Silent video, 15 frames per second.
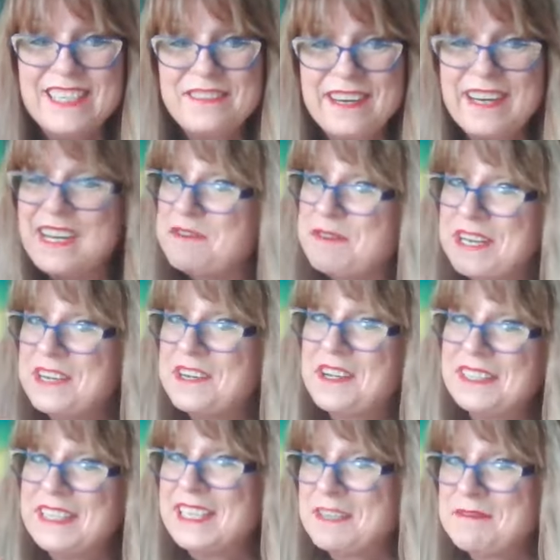right we can
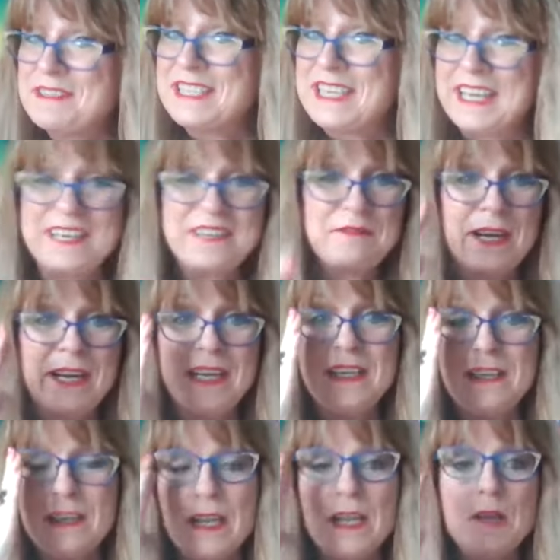all get upset right